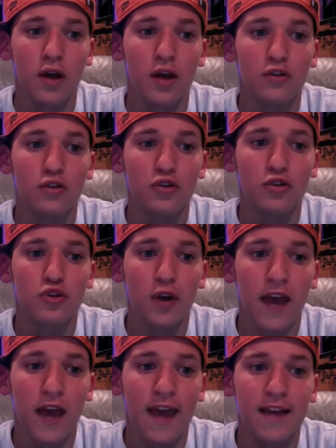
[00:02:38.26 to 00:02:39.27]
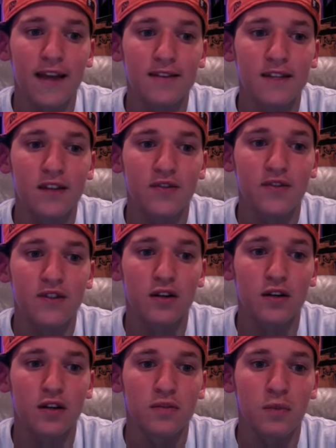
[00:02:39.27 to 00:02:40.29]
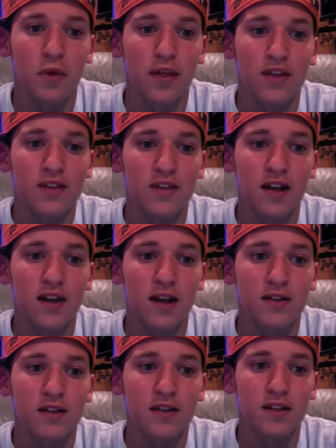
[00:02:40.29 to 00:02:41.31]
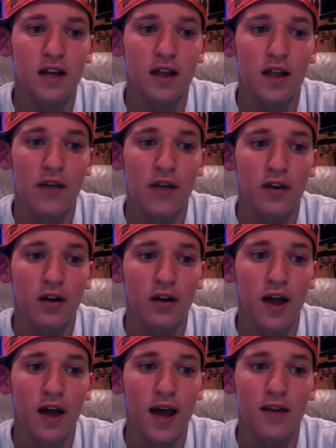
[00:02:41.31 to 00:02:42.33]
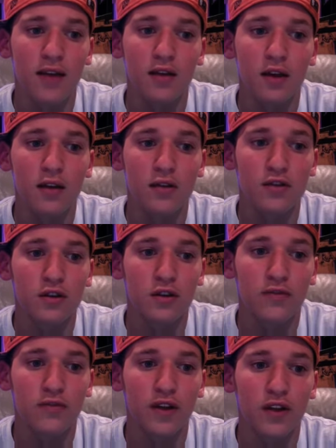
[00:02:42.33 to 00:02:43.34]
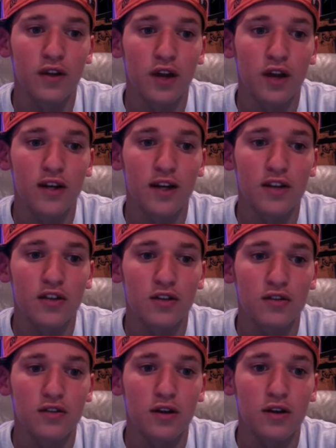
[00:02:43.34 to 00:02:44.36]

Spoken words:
to destroy ANC facilities both inside and outside South Africa, and to circumvent United Nations,